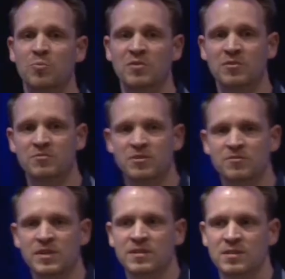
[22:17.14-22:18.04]

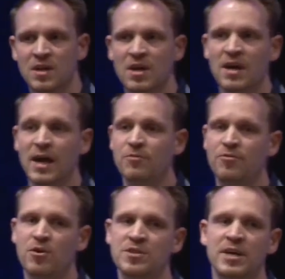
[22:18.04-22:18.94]
P450s and
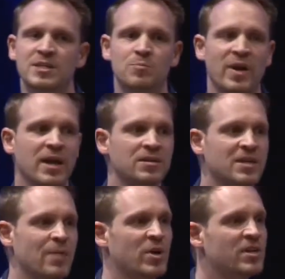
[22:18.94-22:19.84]
further expand
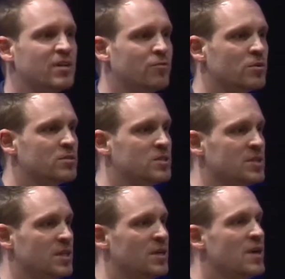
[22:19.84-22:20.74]
chemical
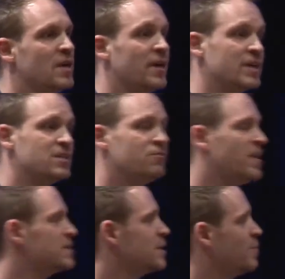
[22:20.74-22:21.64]
diversity and
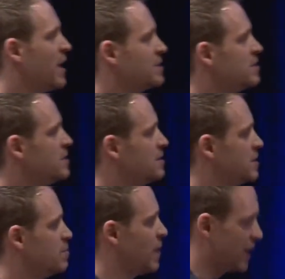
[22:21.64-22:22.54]
defense capacities
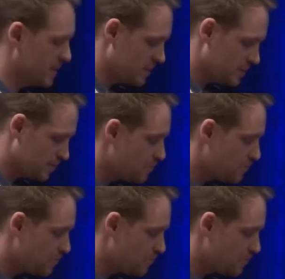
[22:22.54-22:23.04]
in maize.